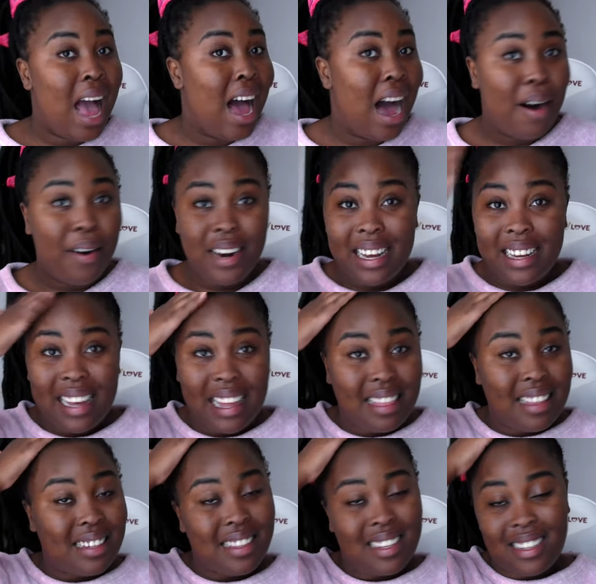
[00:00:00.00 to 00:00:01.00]
I wanna
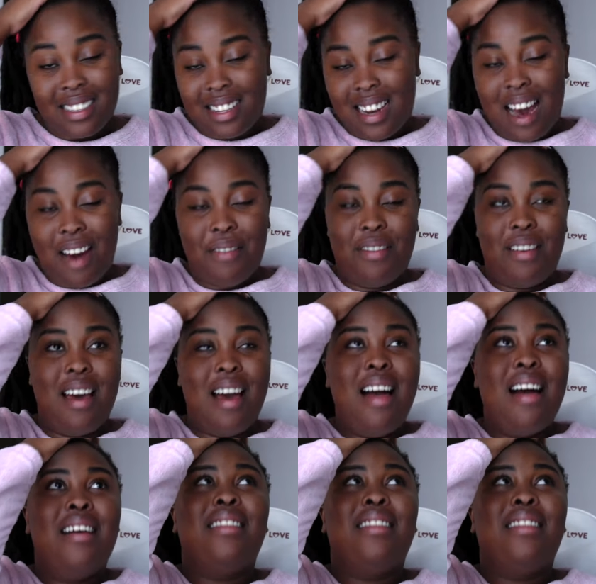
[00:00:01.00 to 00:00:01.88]
get these things down.